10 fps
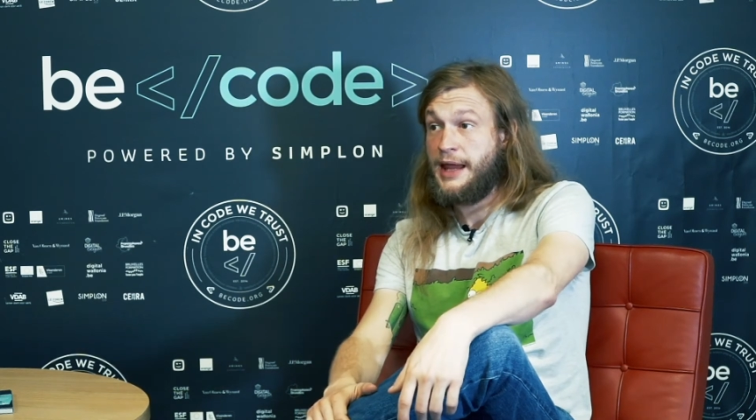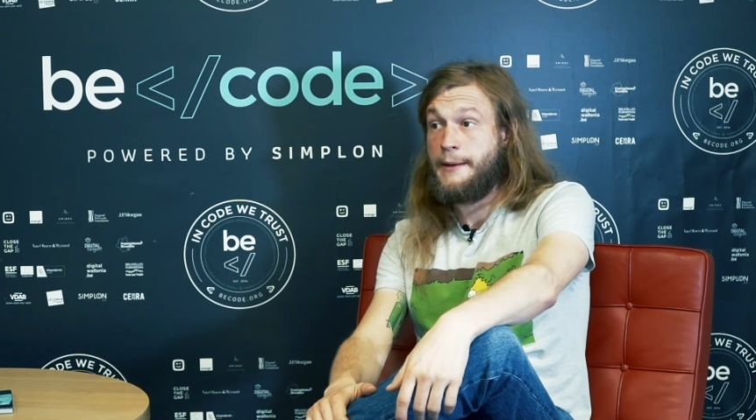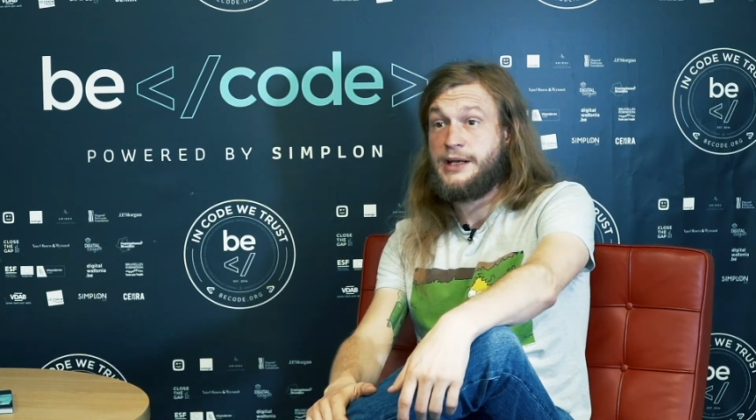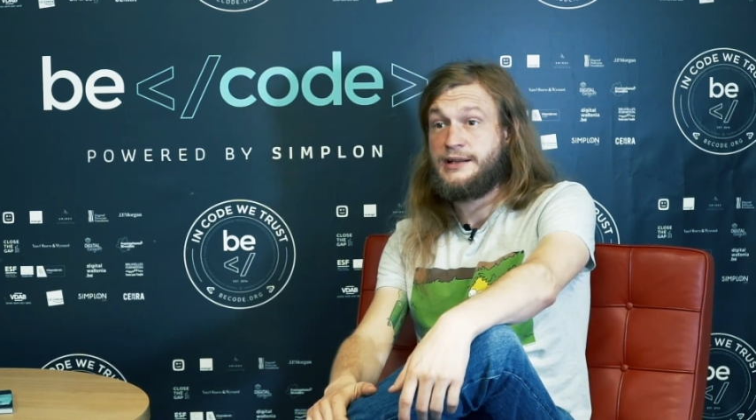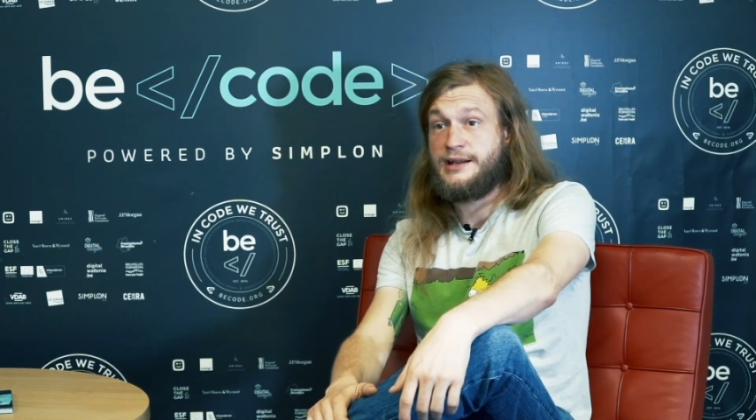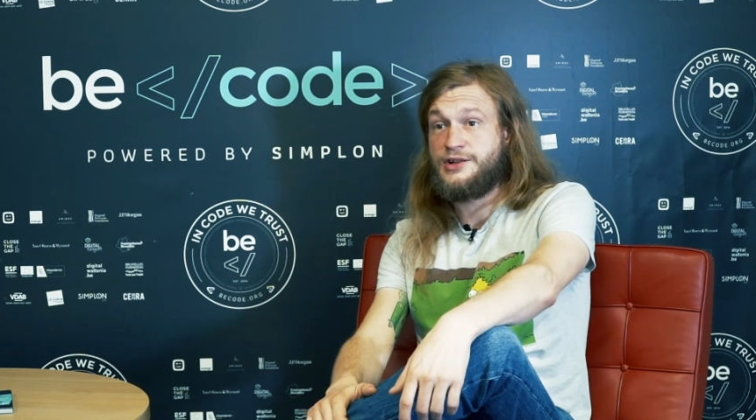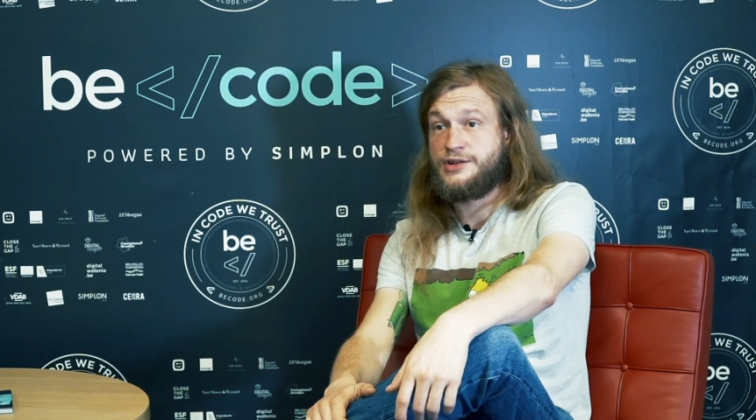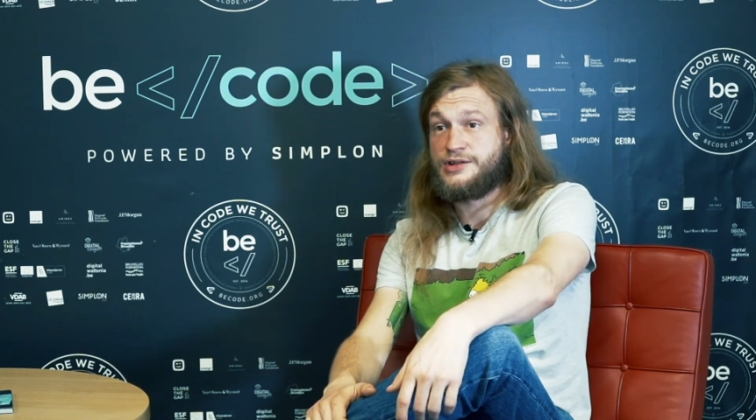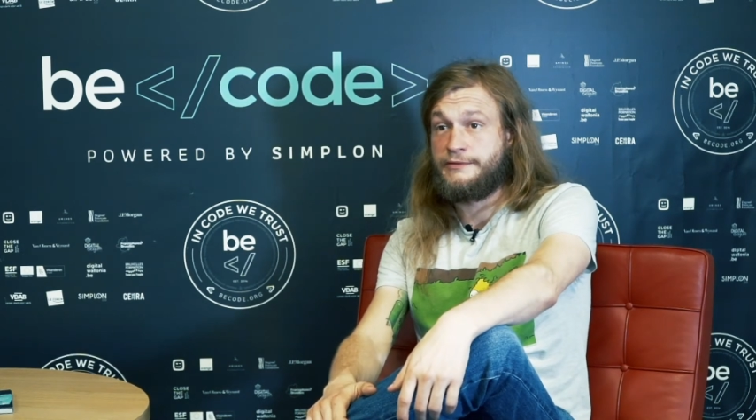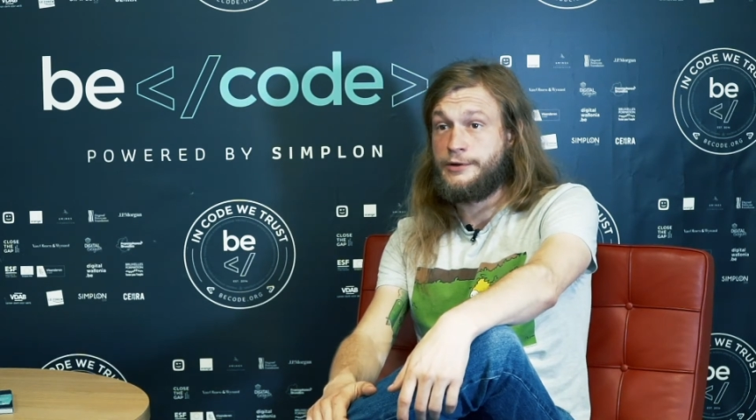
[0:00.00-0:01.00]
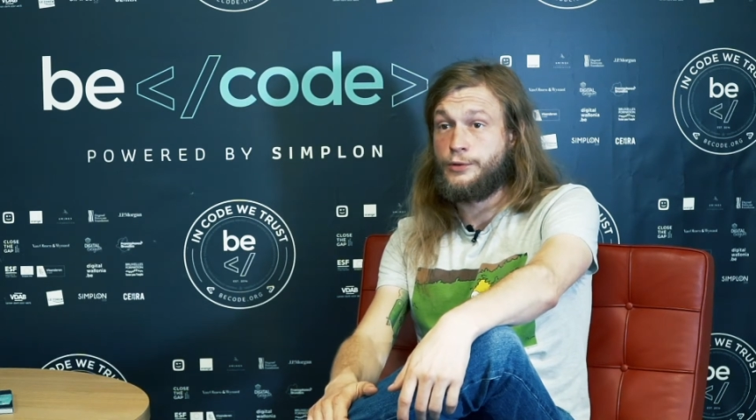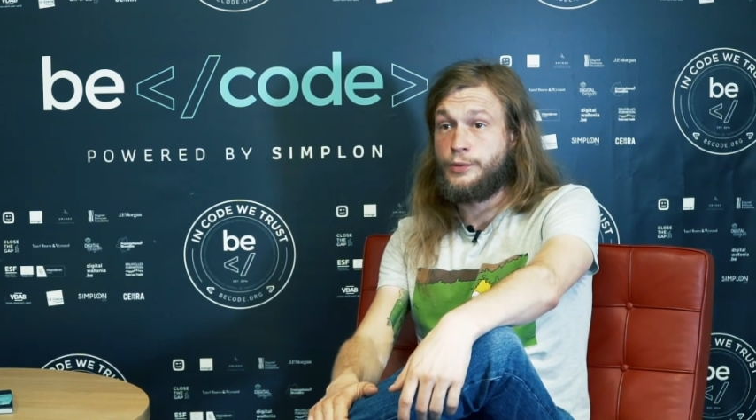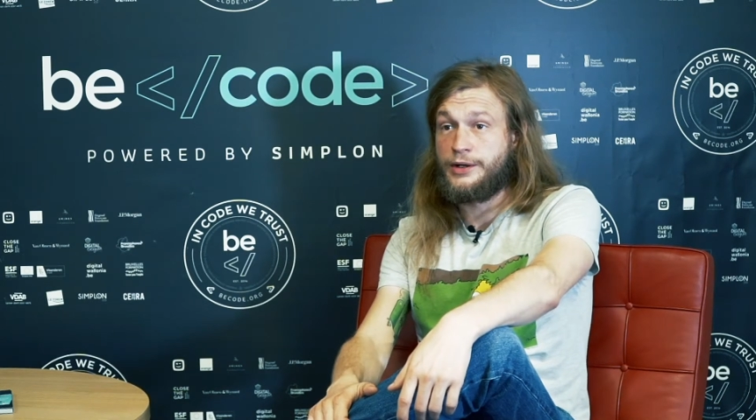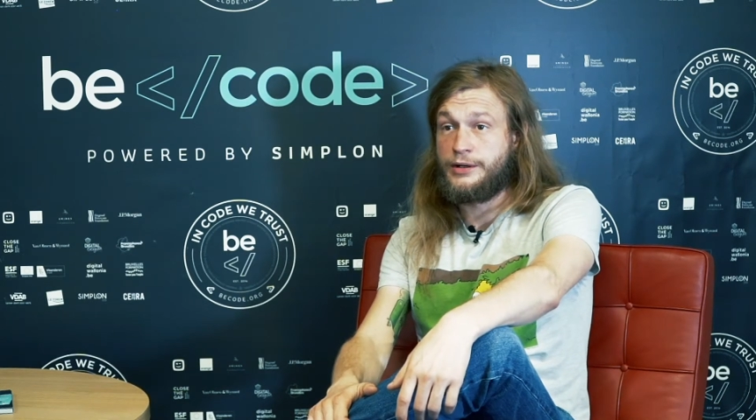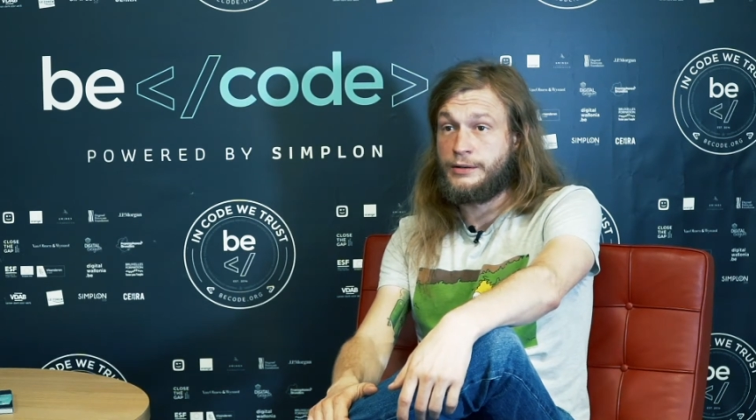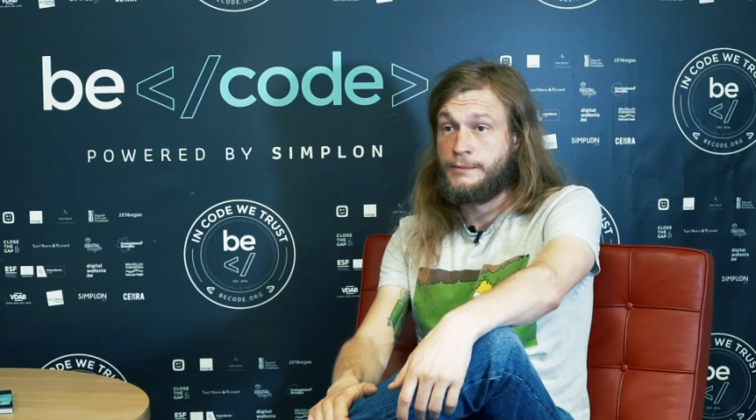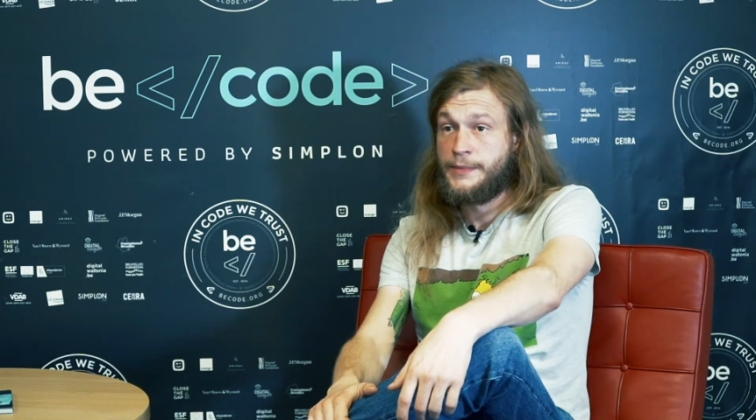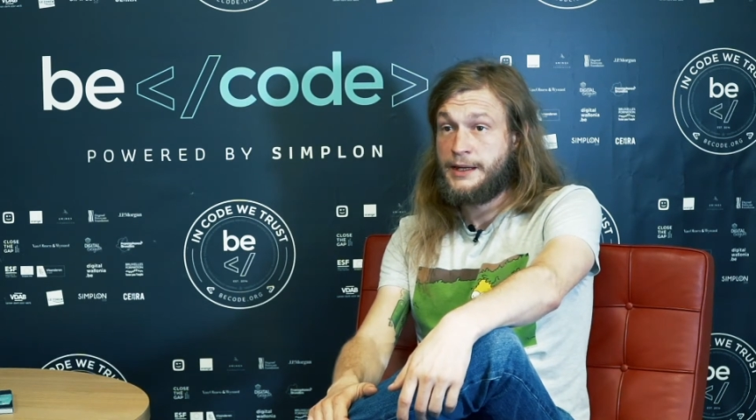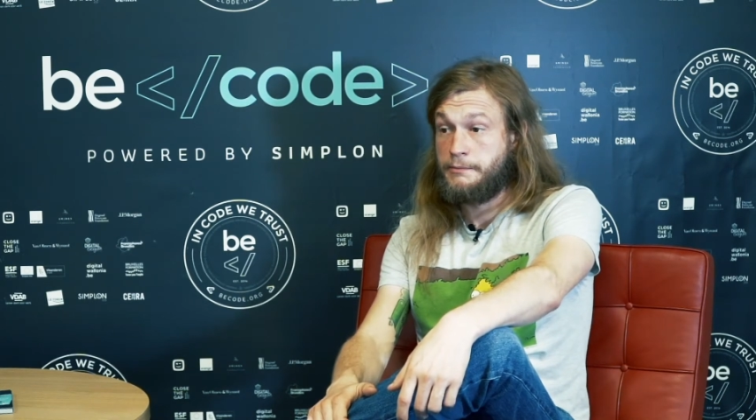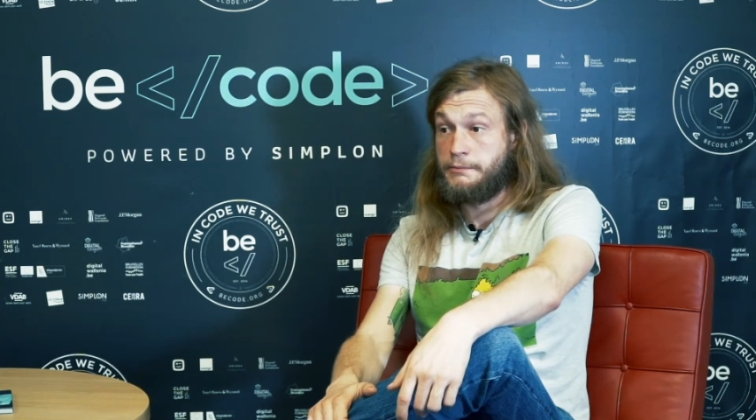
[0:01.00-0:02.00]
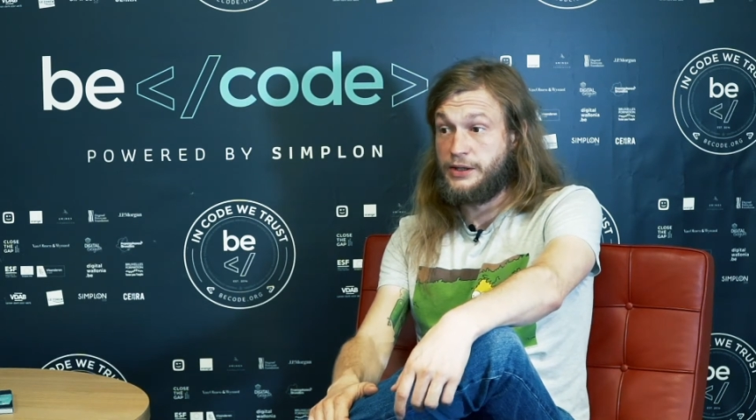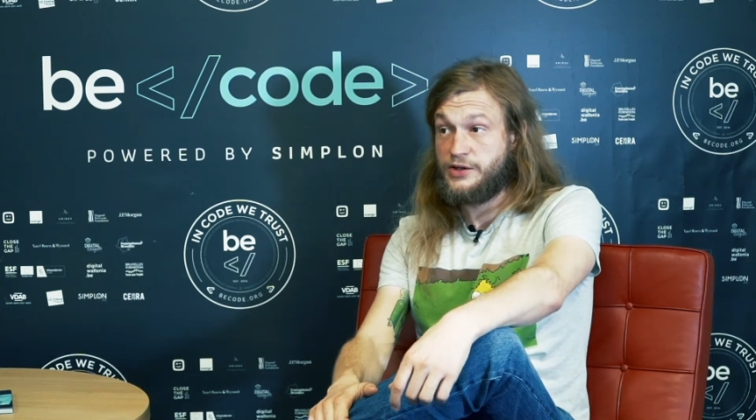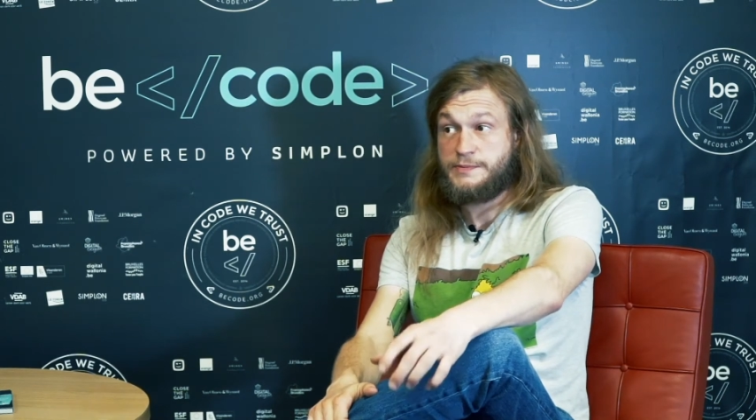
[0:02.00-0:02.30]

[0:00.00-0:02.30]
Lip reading: applications, if you want to build